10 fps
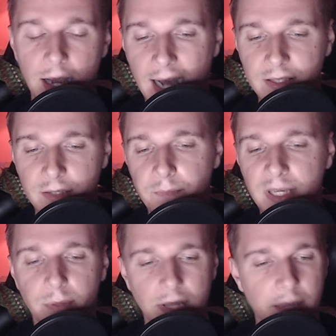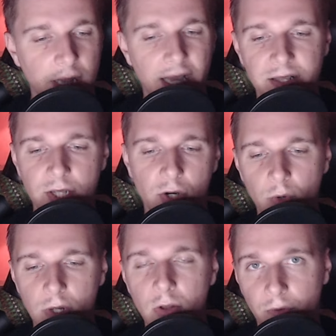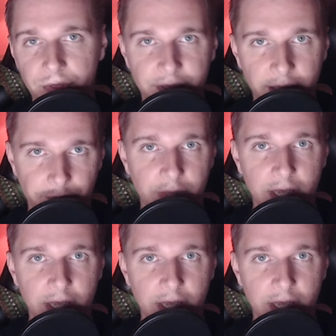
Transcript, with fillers: other people applying their will on them.